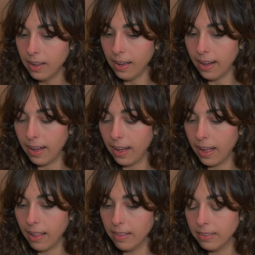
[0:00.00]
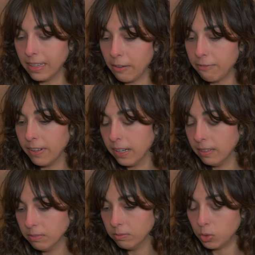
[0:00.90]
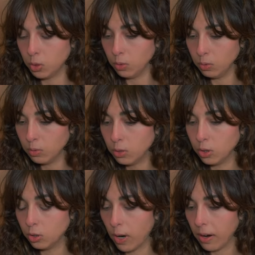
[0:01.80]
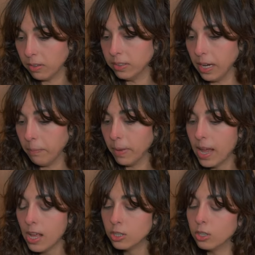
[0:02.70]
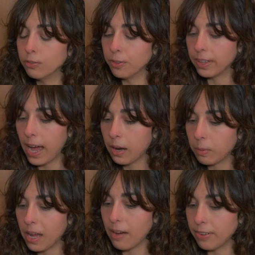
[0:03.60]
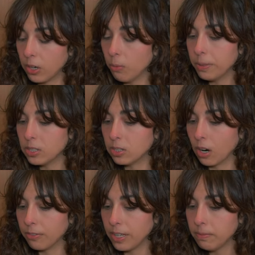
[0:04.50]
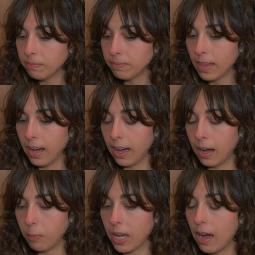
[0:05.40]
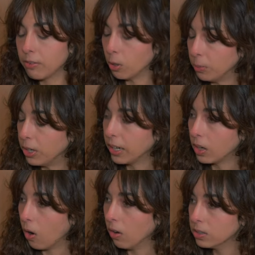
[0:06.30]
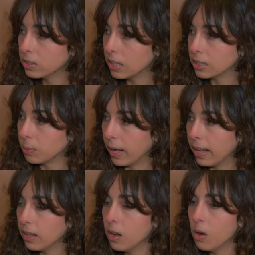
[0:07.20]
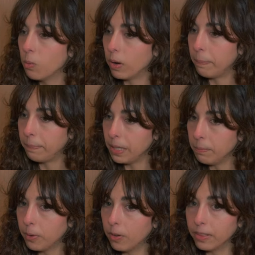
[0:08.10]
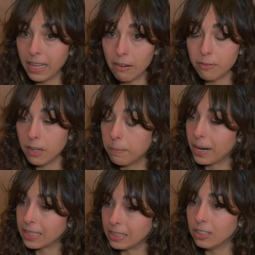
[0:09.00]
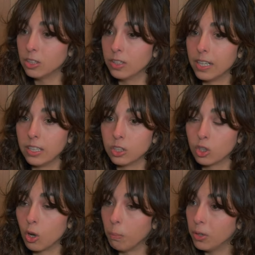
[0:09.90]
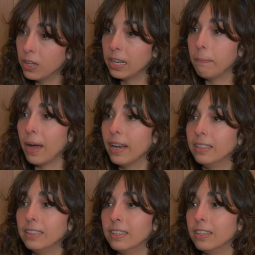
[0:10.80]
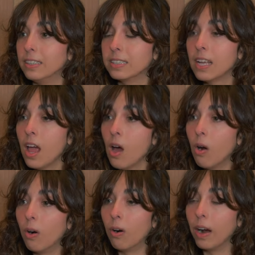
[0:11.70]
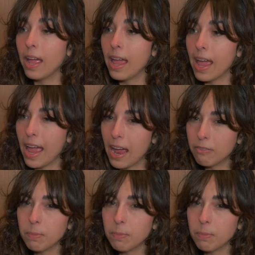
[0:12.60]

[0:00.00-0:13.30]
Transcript: uh, they feel to to tackle them. So for that, we have an open survey. Uh, we have community calls as well, where people, DevRel practitioners, community managers, or every